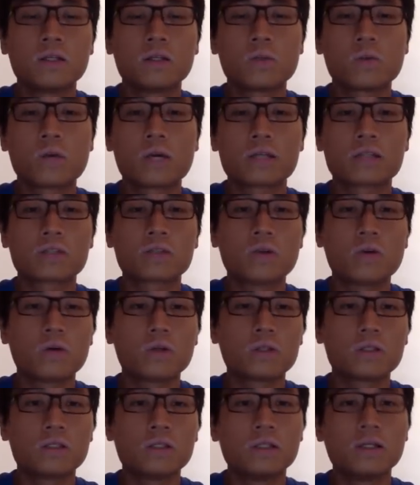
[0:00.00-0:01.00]
grass
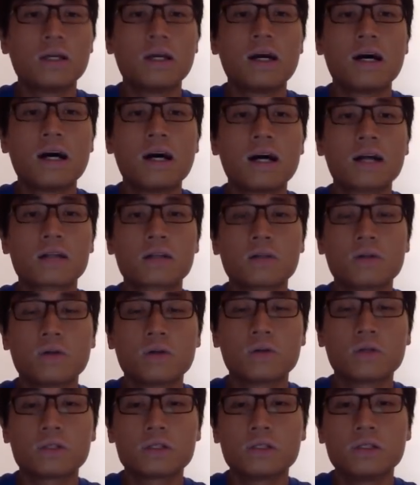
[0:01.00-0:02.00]
court, hard
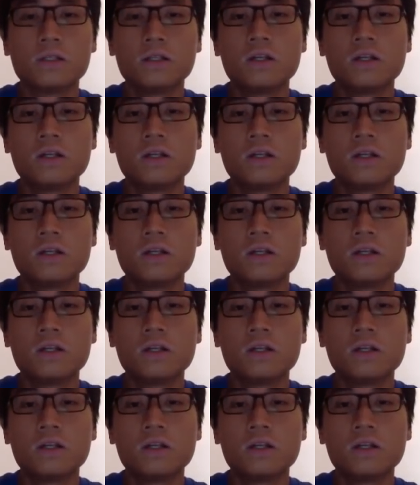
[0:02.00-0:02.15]
court.